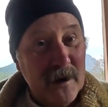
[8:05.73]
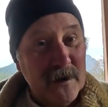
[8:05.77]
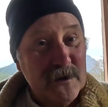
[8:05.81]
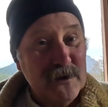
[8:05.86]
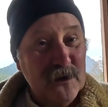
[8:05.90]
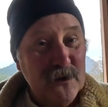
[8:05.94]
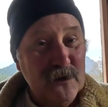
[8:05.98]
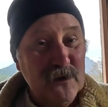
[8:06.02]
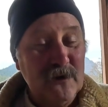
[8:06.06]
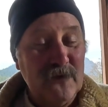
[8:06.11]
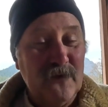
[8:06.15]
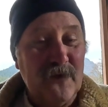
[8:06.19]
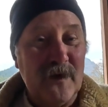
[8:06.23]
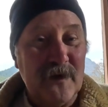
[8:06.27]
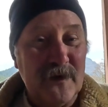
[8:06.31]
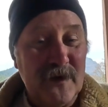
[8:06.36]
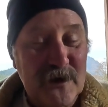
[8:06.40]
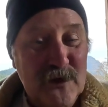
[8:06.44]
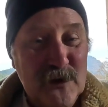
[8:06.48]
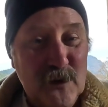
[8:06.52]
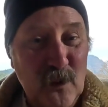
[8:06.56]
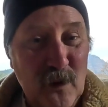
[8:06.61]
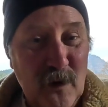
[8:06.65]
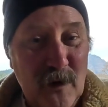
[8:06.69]
I was going to do the
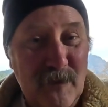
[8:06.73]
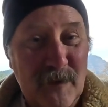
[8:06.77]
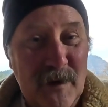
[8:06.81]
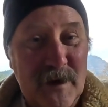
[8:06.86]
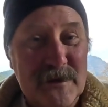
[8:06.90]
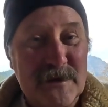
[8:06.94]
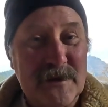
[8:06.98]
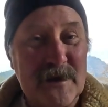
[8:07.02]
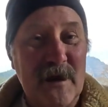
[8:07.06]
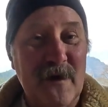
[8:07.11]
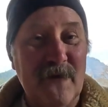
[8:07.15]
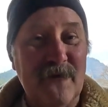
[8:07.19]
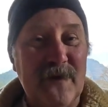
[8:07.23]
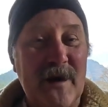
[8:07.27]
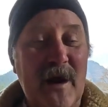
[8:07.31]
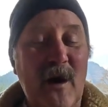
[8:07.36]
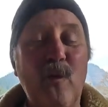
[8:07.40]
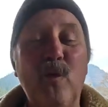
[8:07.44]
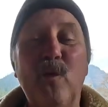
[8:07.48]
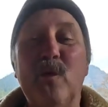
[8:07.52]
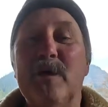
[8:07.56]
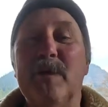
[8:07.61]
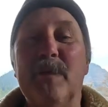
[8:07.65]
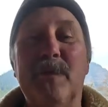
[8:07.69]
foundation work myself, and
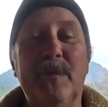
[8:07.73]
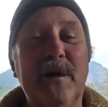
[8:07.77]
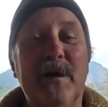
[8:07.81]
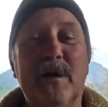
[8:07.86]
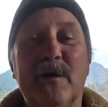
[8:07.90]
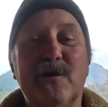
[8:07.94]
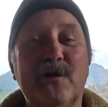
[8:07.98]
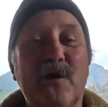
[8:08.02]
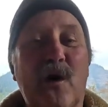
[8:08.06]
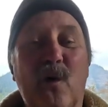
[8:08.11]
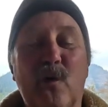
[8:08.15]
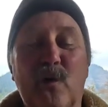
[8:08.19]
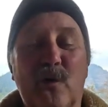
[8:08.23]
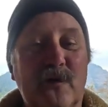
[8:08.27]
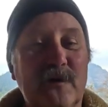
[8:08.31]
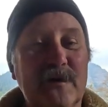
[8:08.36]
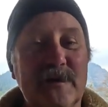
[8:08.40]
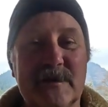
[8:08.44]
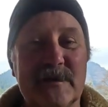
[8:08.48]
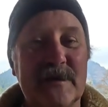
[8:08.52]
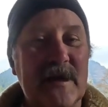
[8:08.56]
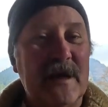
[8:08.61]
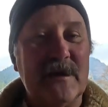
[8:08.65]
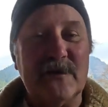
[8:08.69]
that would have been a total
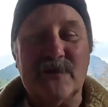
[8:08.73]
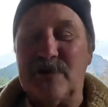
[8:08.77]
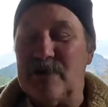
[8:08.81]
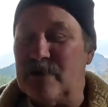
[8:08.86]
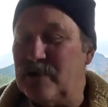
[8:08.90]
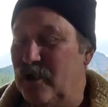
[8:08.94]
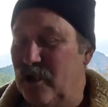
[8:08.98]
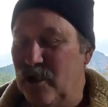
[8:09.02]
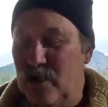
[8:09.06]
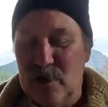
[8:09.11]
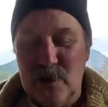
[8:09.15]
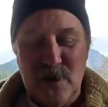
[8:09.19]
disaster,